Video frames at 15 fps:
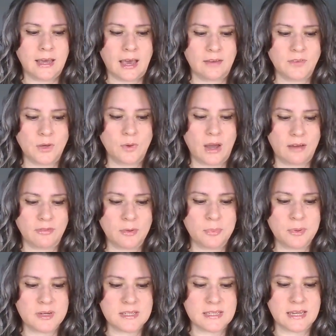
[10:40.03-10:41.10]
Have you ever
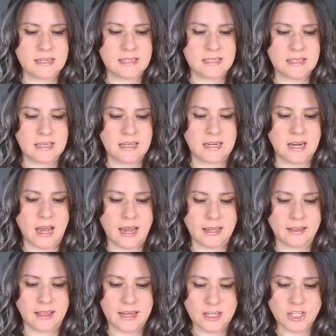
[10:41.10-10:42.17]
presented the
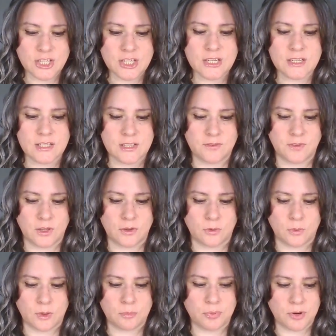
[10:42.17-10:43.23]
annihilationist
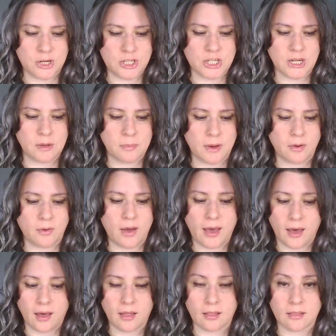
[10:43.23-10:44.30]
view when preaching about
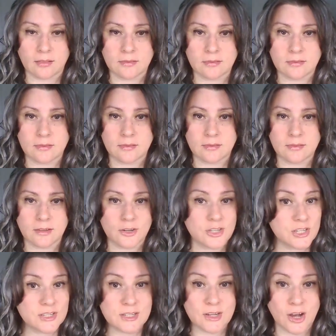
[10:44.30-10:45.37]
hell or
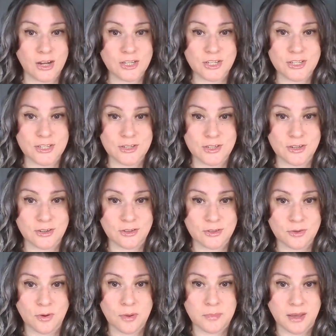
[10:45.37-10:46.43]
just conscious eternal
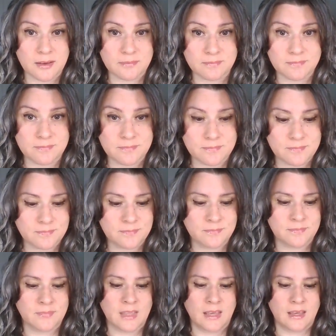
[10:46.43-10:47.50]
torment?
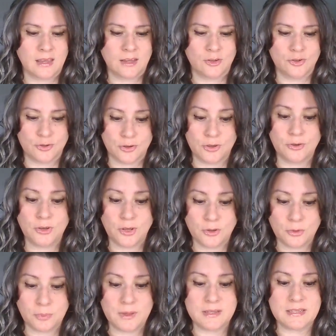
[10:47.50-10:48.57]
True
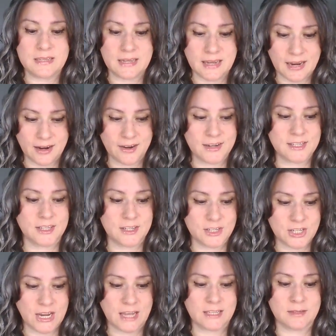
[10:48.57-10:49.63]
UPC
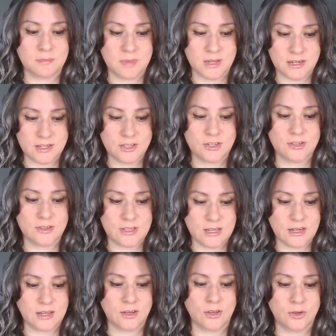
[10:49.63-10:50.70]
heritage has ministers
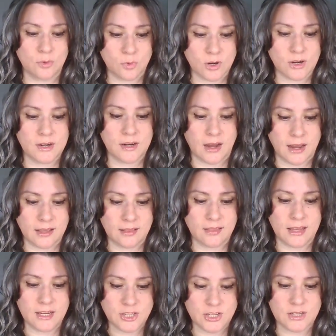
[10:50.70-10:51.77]
in it who were
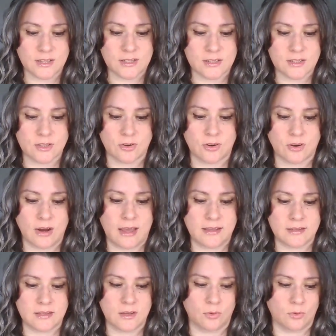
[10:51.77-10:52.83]
annihilationists, or
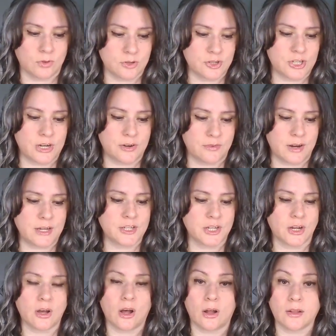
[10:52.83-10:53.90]
as the older
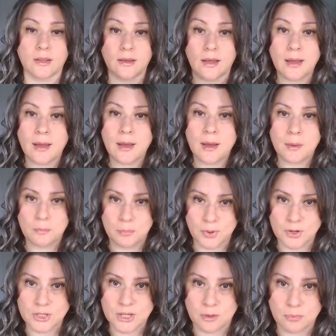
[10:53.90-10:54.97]
generation called it,
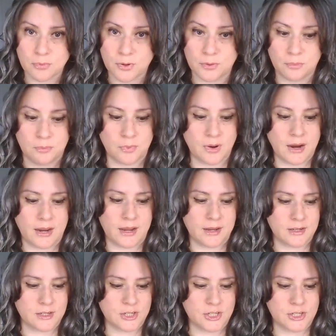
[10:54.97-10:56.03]
burnt up root and
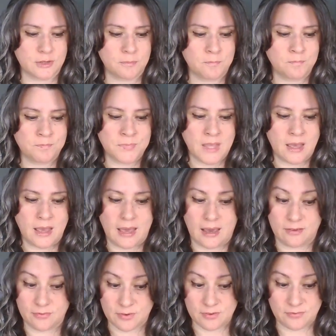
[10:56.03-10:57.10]
branch.
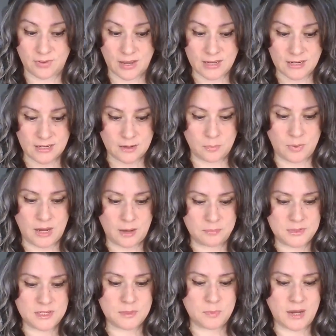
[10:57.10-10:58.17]
Ever invited a
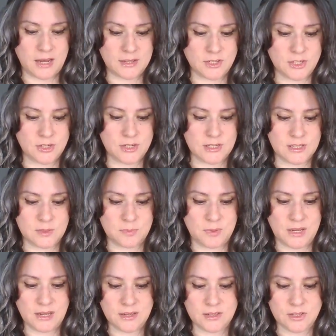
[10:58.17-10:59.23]
Baptist pastor to
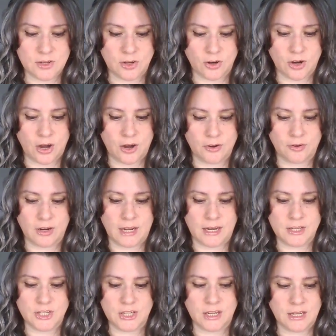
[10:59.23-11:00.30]
speak so your
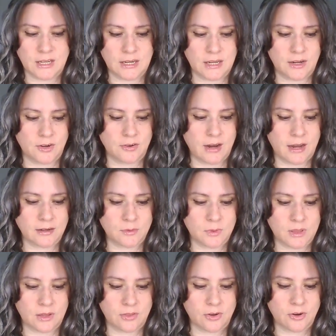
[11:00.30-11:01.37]
congregation can interact
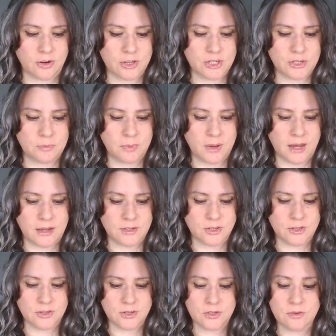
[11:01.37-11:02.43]
with other Christian
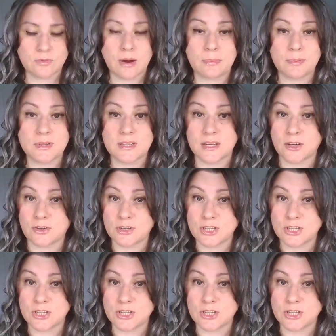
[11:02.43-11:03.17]
pastors who represent